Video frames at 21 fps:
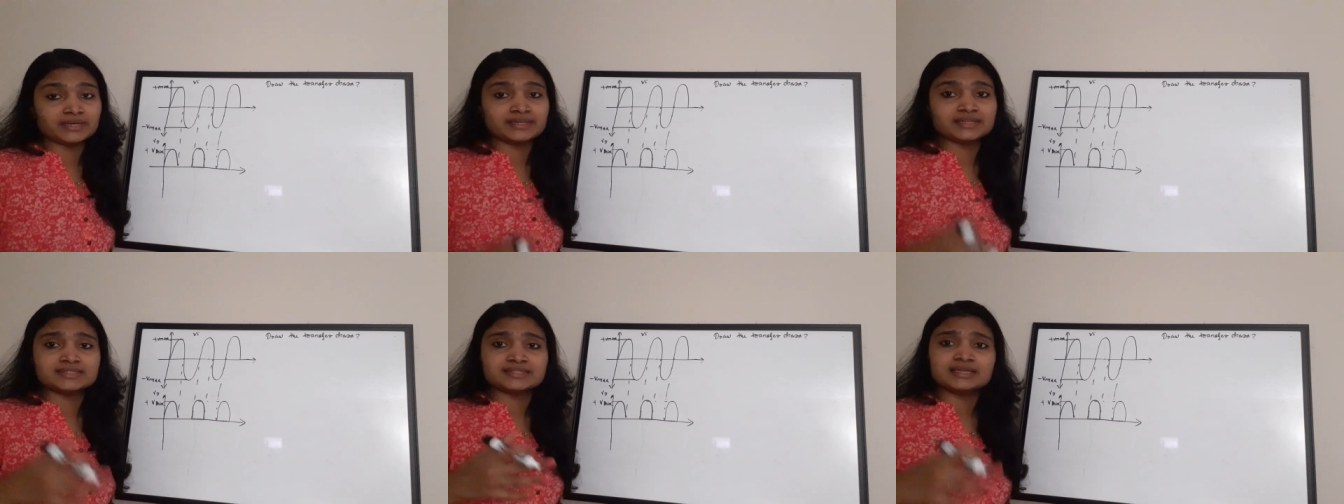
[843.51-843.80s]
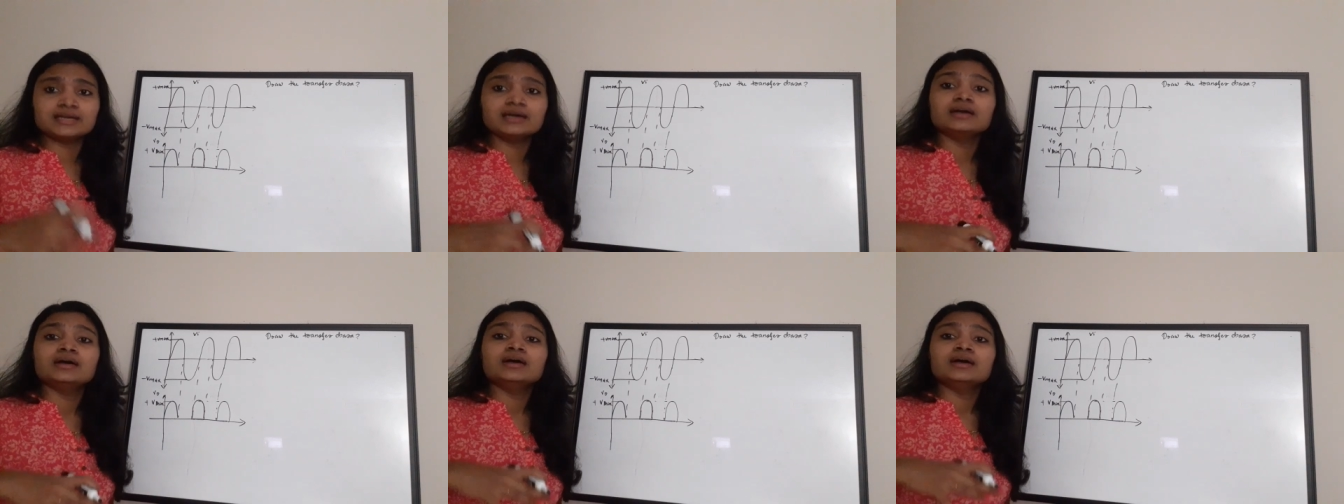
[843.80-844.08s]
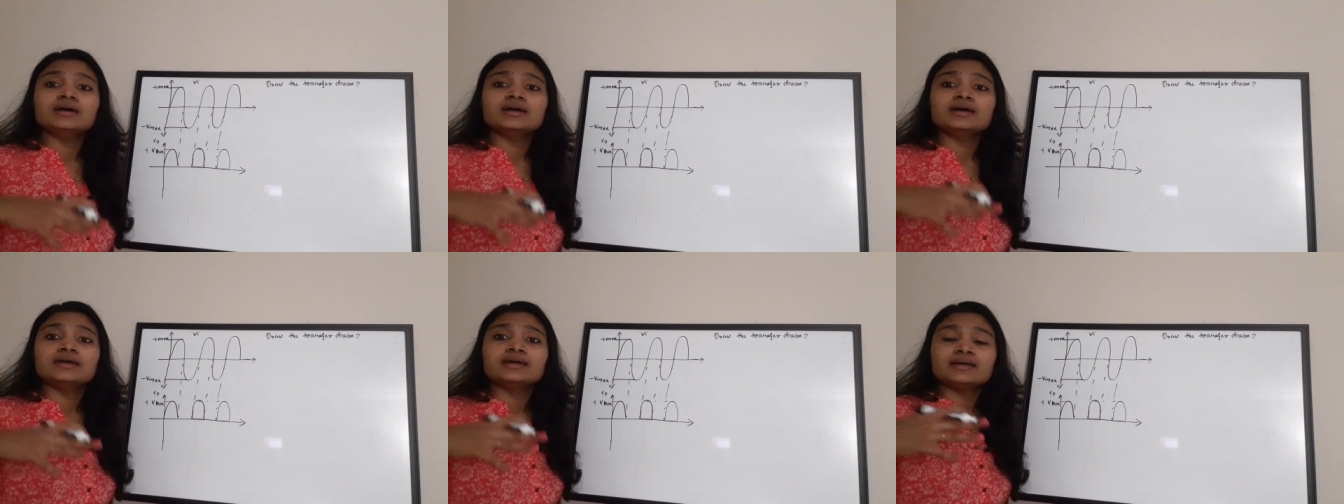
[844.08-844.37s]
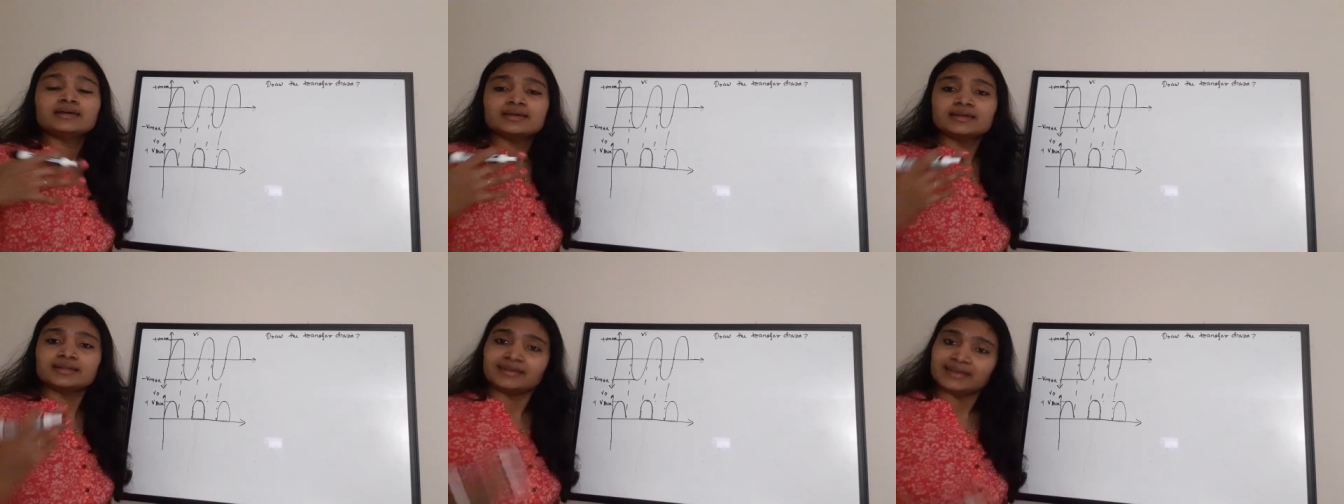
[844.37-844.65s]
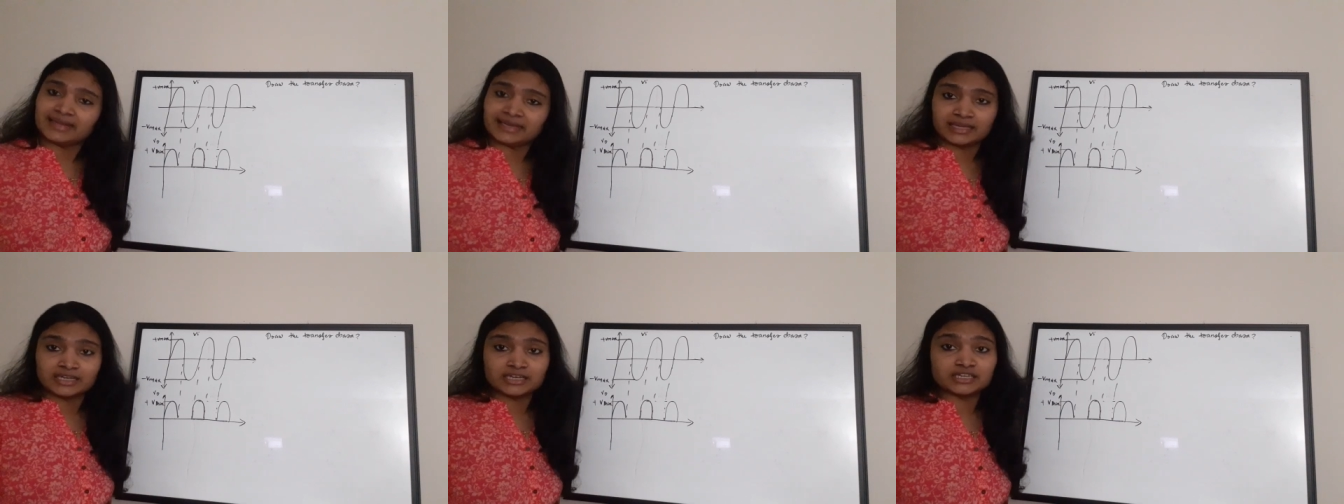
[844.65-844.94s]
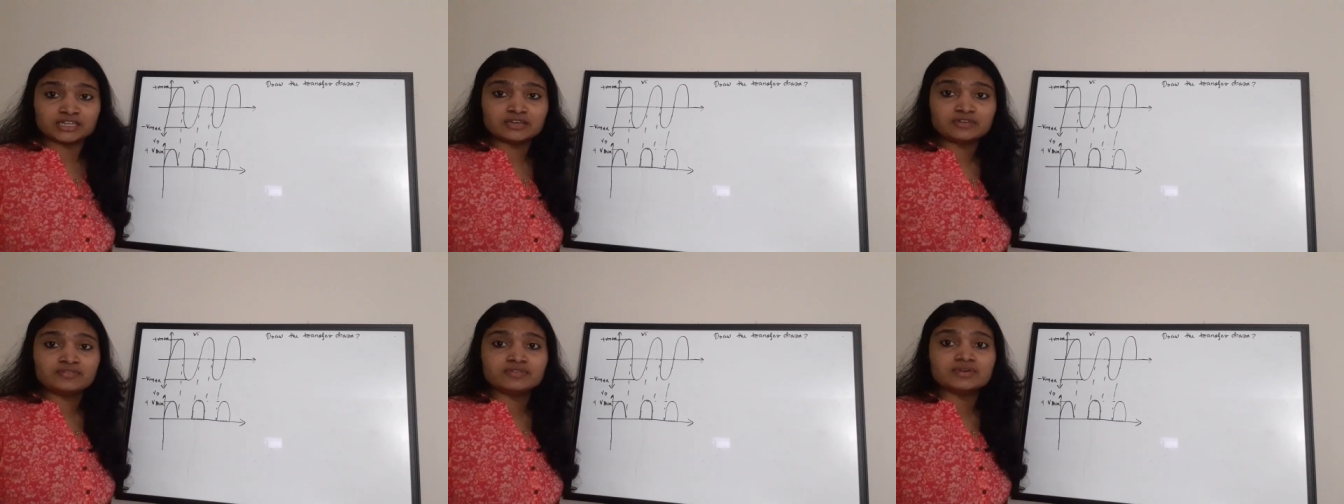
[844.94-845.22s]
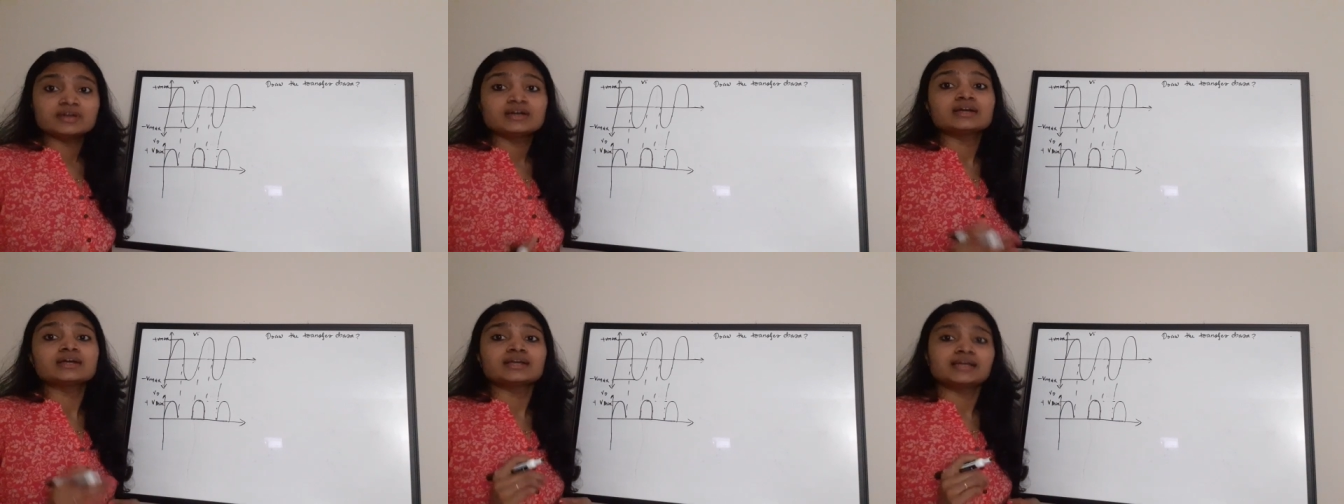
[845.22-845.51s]
It is a negative
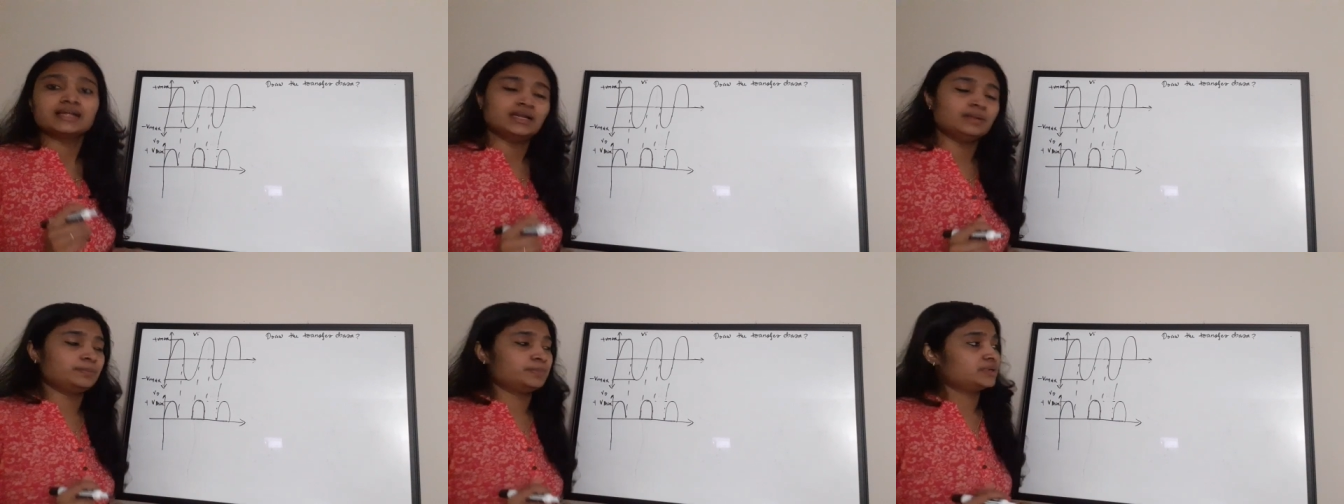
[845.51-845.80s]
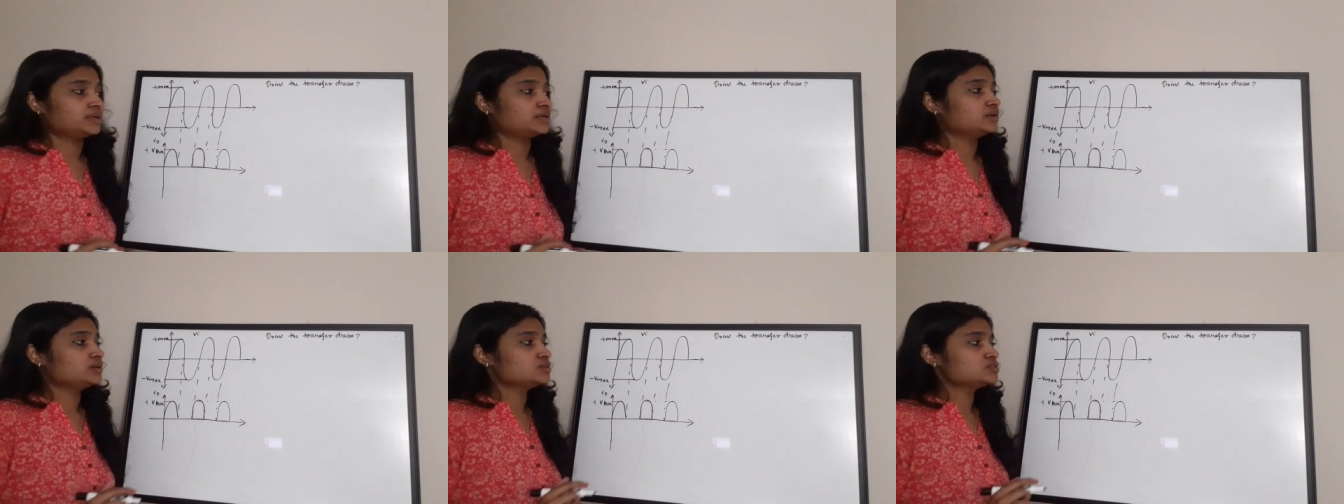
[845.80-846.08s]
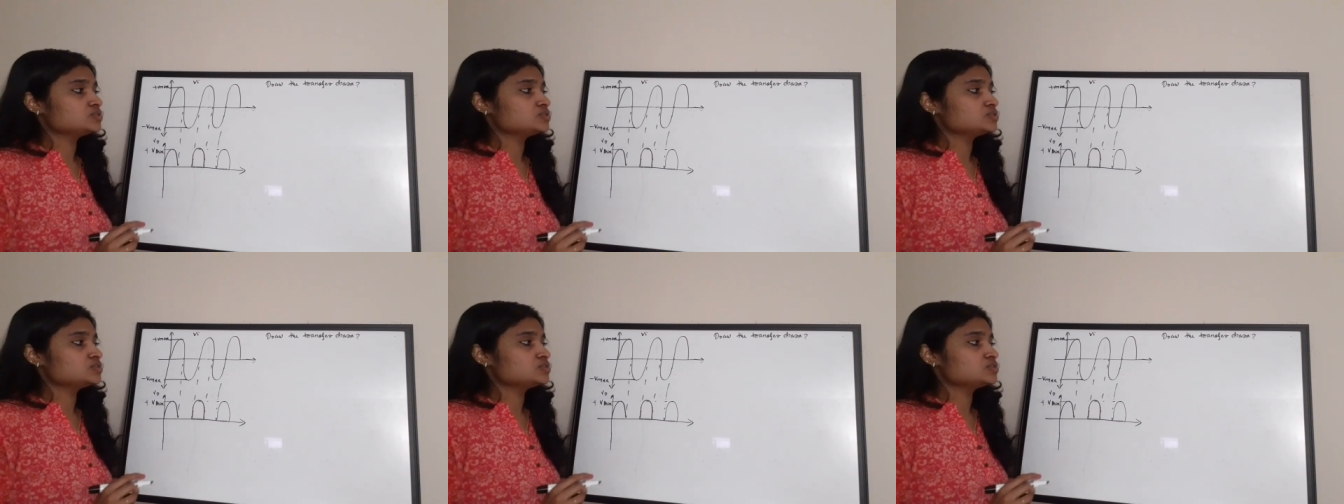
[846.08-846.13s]
clipper.